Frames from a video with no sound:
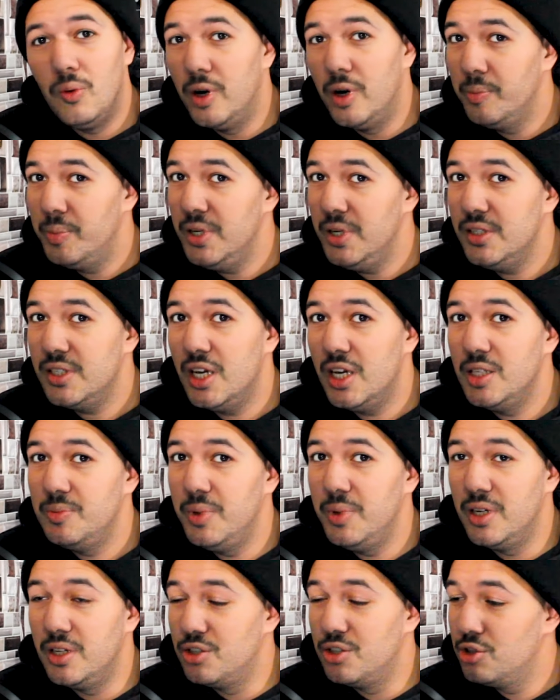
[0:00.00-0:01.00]
One Piece has
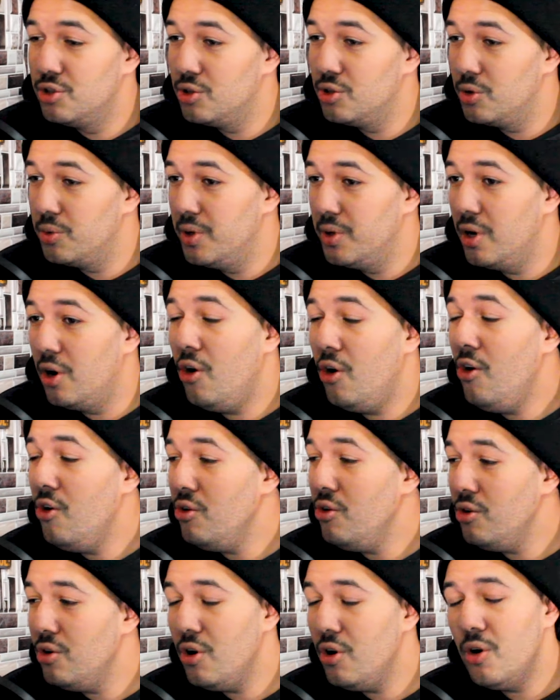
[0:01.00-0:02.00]
been a story
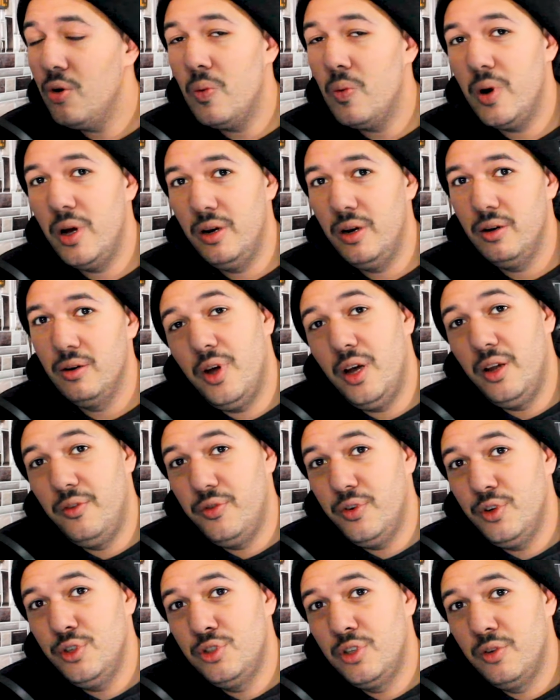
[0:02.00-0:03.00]
ongoing. And
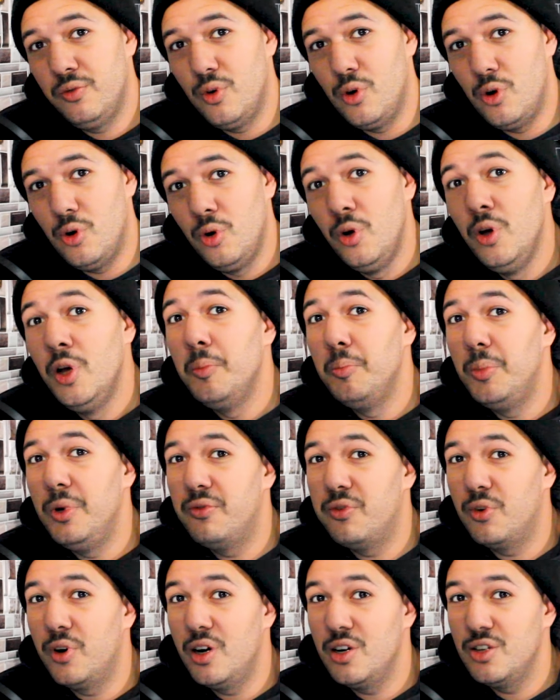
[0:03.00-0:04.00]
first of all,
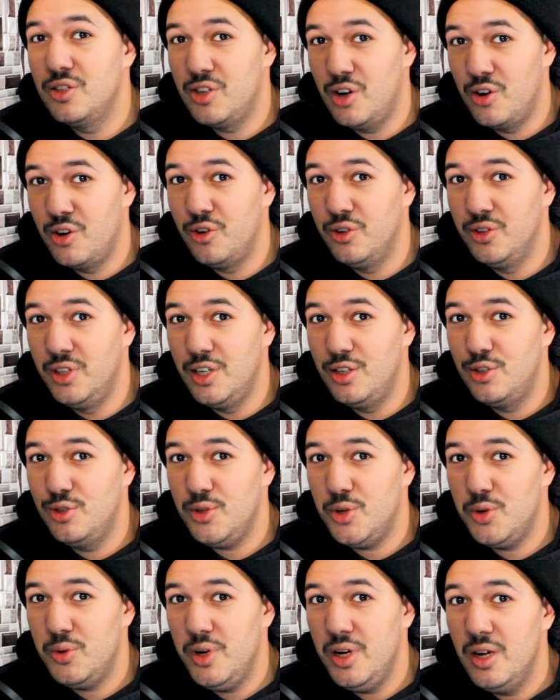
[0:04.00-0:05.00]
before I start on this
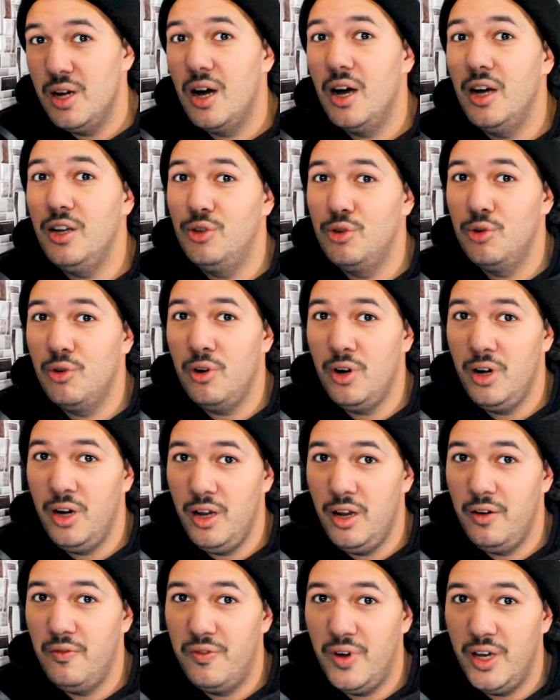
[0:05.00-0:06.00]
story, I totally
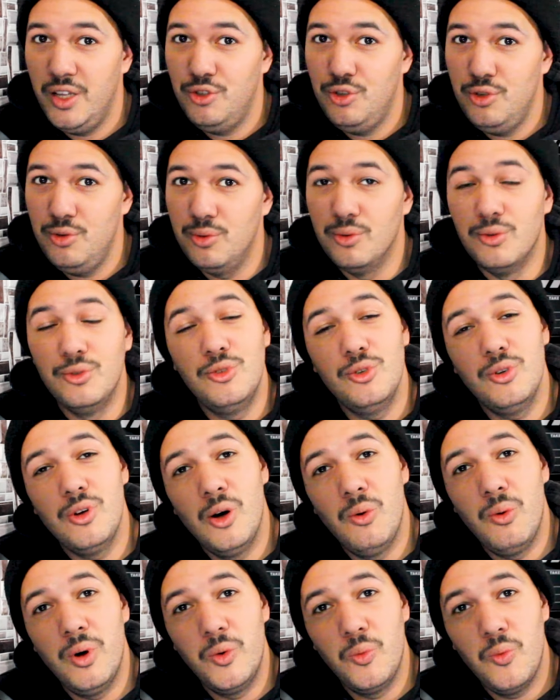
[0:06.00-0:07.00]
invite you to
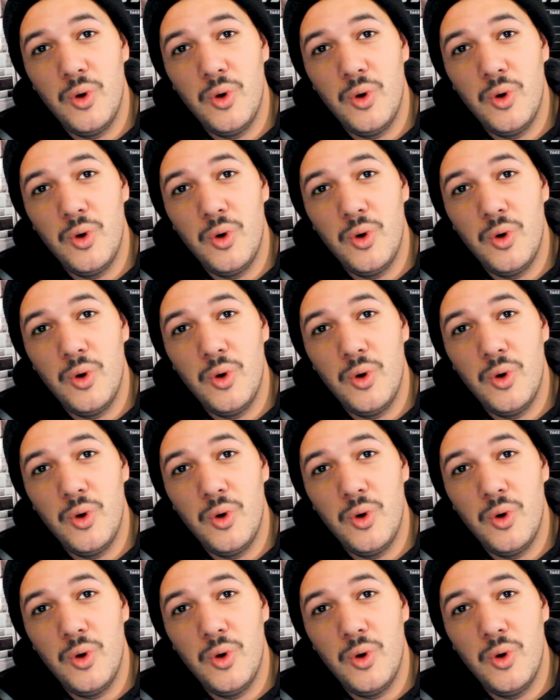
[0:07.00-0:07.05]
go and